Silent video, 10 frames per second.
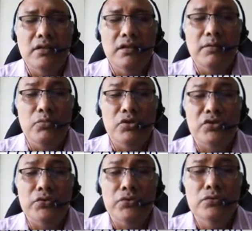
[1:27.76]
Number
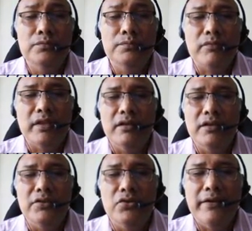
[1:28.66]
2,
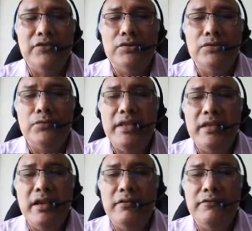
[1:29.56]
you have to read
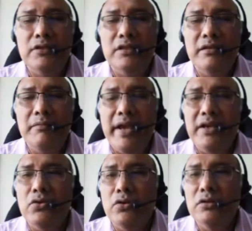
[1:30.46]
carefully the
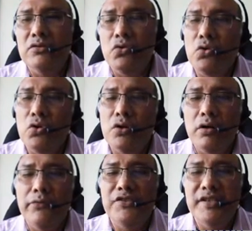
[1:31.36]
main goals or
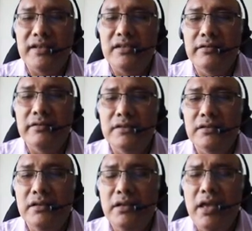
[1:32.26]
objectives,
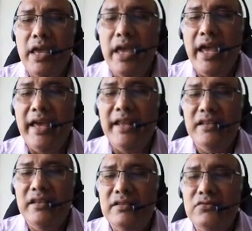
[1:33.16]
and
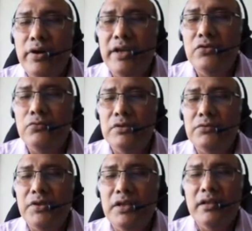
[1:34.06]
in this way you will
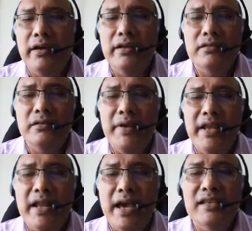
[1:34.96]
realize the
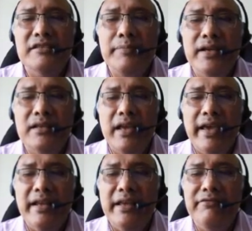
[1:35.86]
main aspect
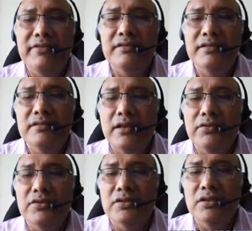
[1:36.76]
and emphasis
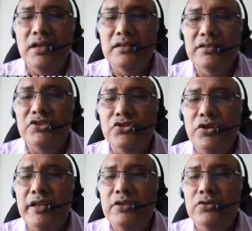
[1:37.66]
of the knowledge you
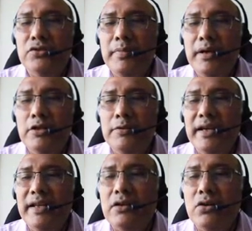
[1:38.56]
need to develop
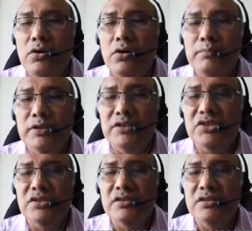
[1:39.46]
and accomplish.